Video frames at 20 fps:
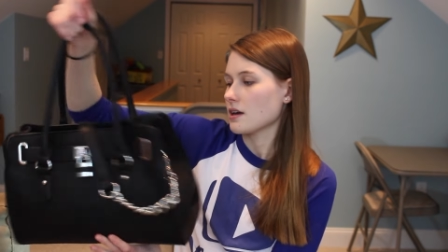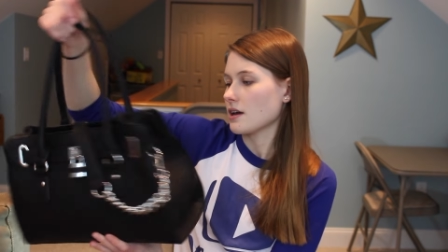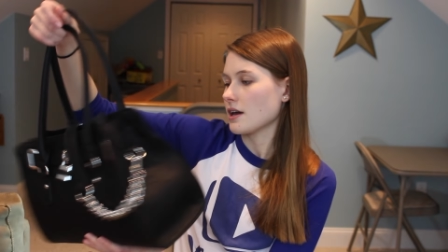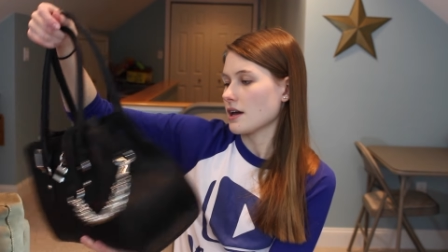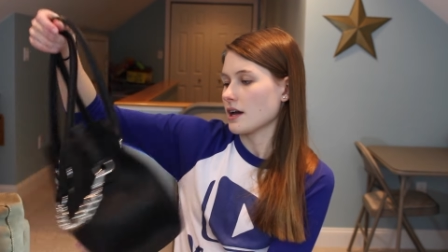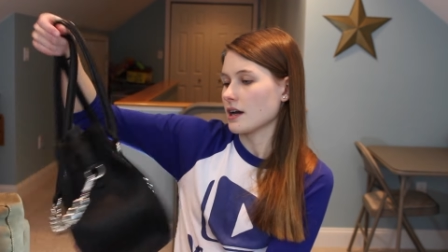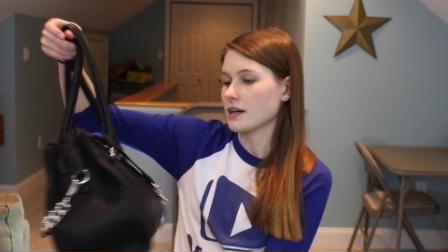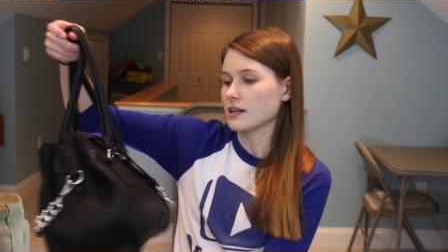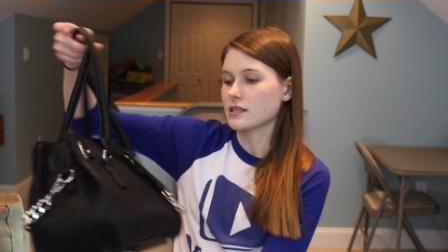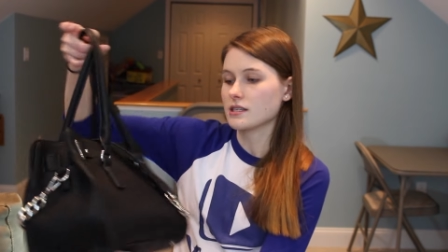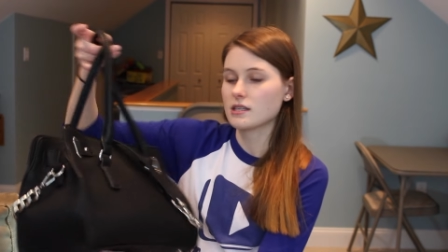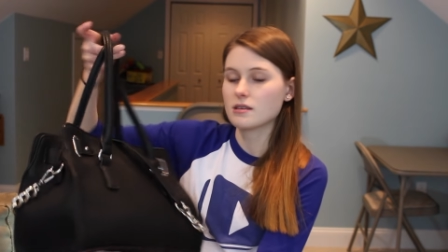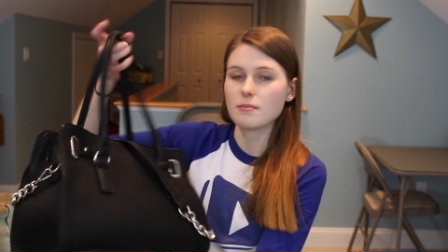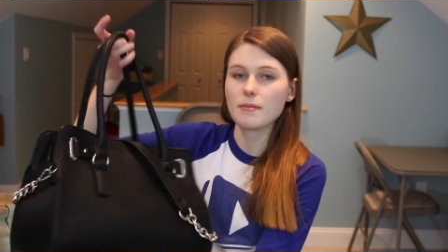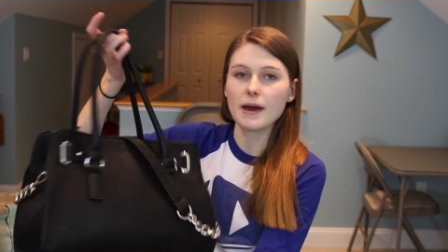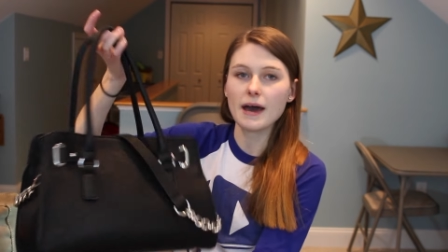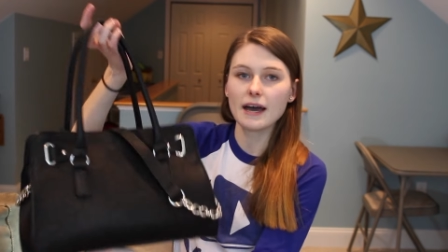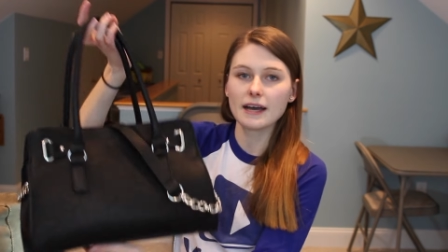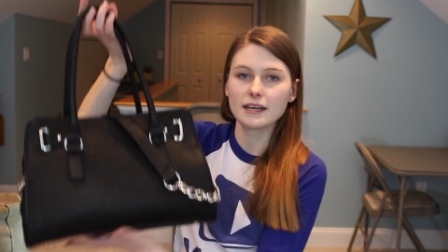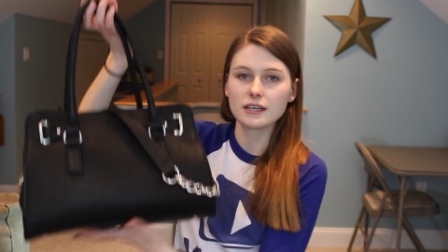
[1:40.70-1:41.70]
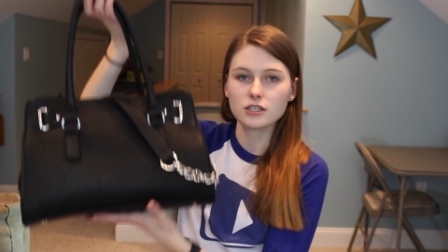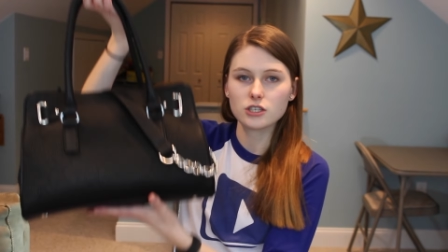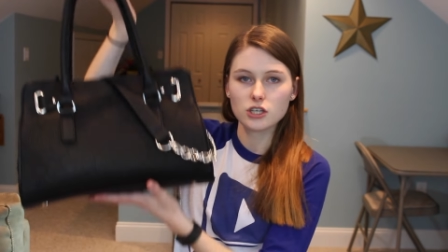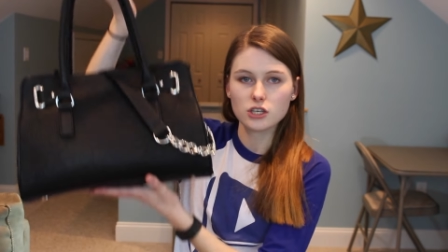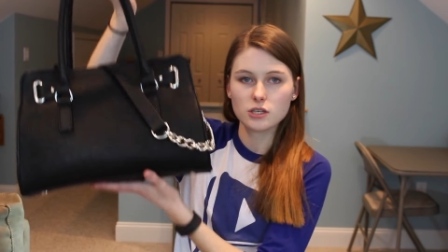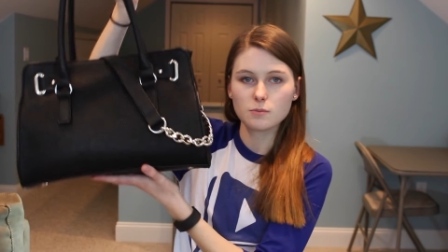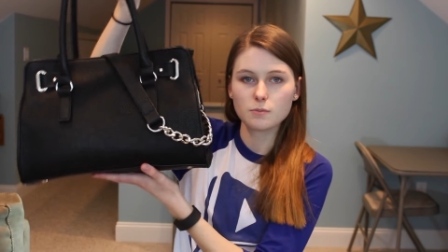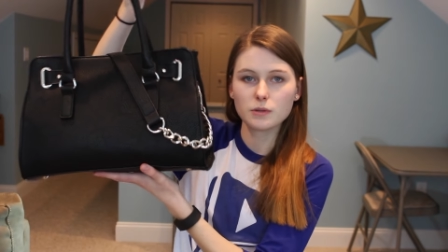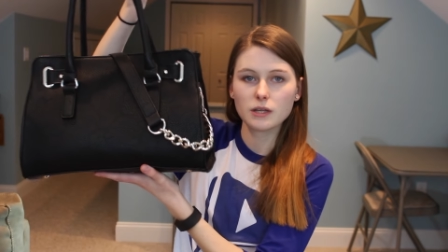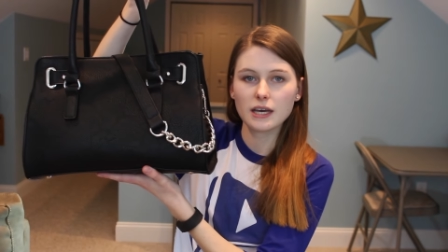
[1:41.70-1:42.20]
and the back is
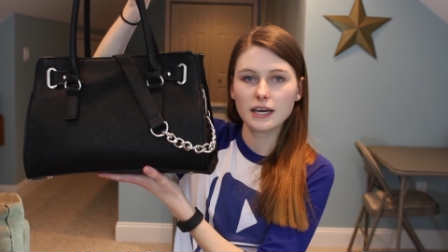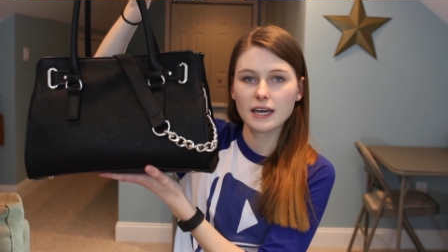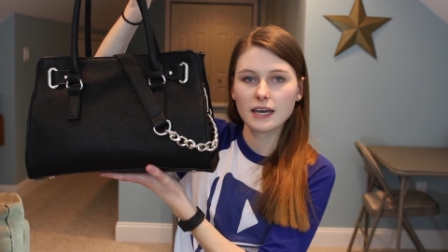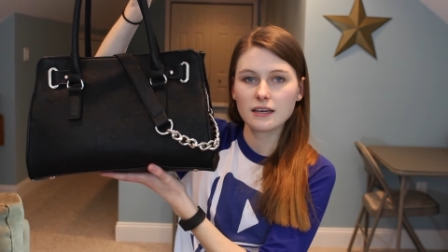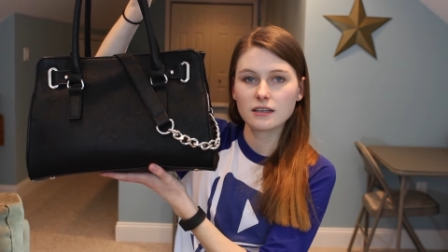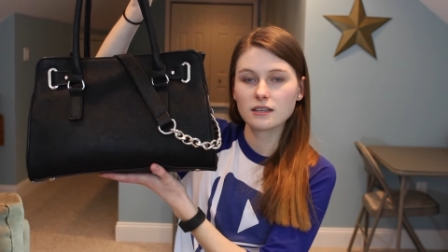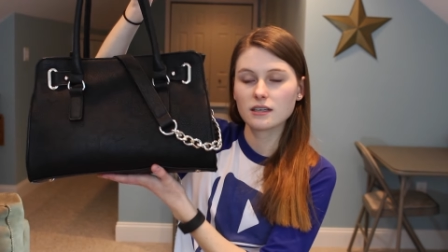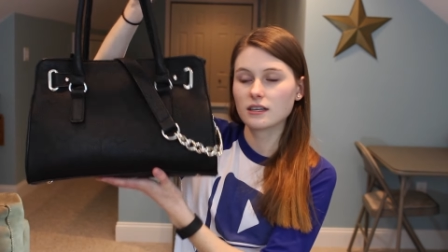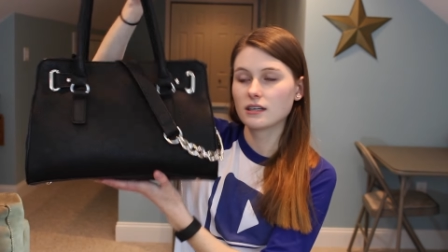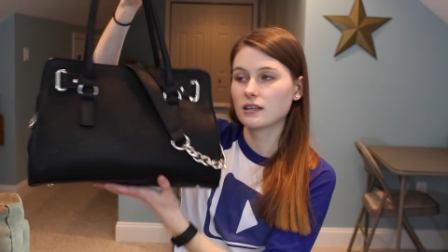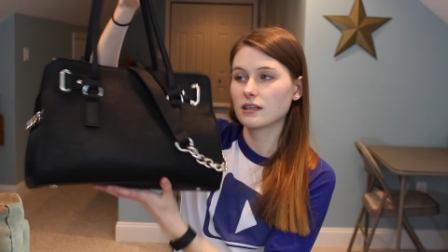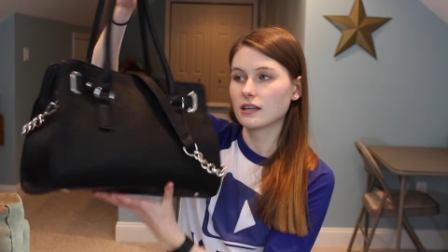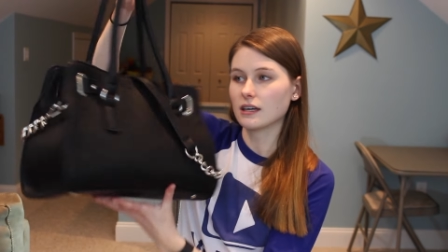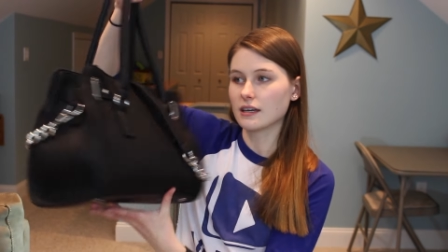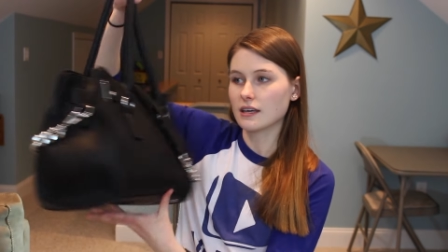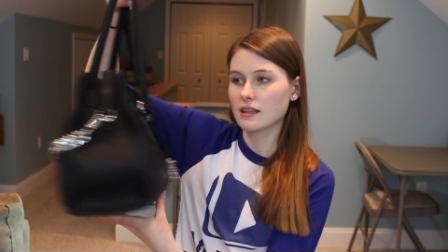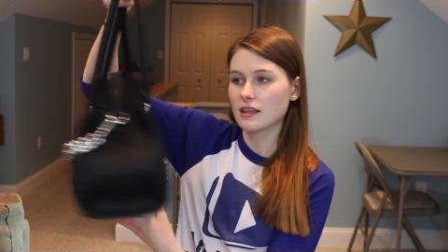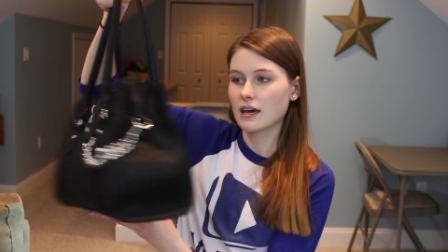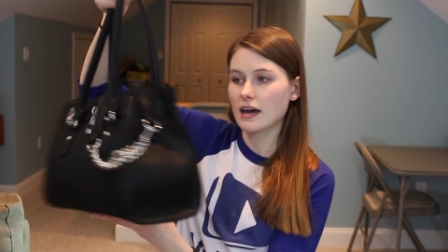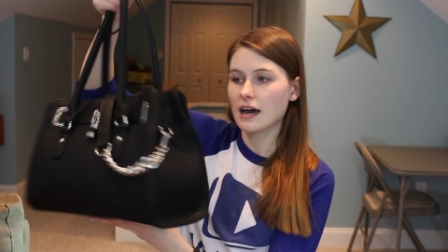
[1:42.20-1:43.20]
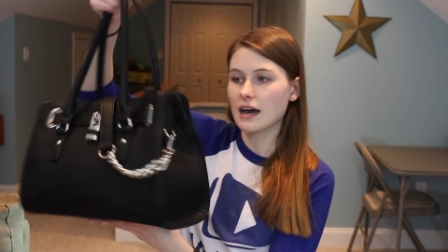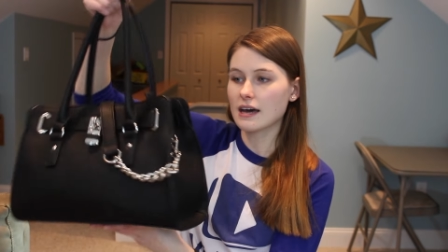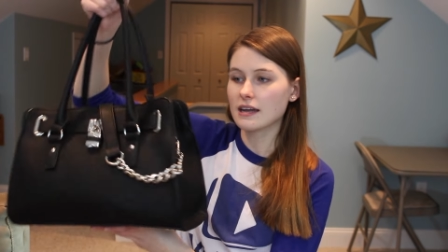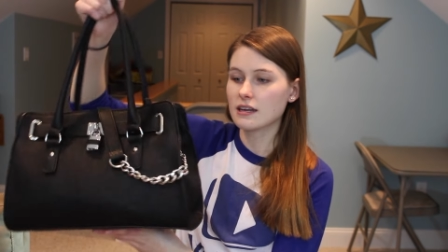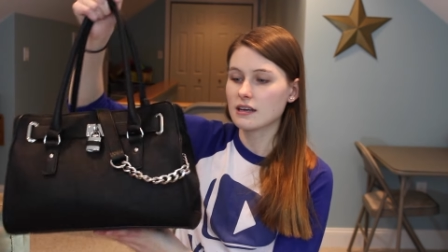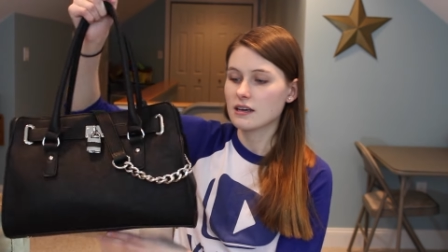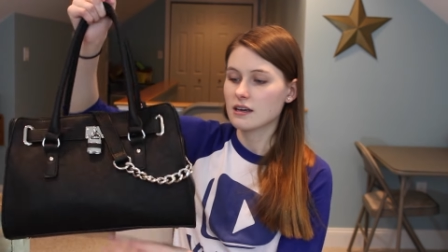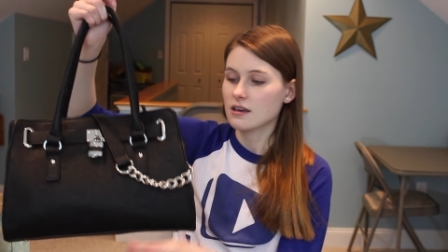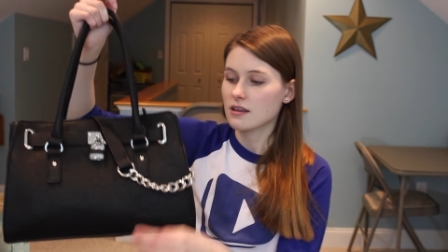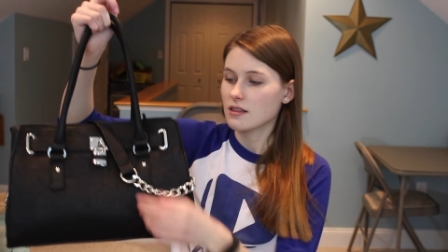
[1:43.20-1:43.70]
just plain like that.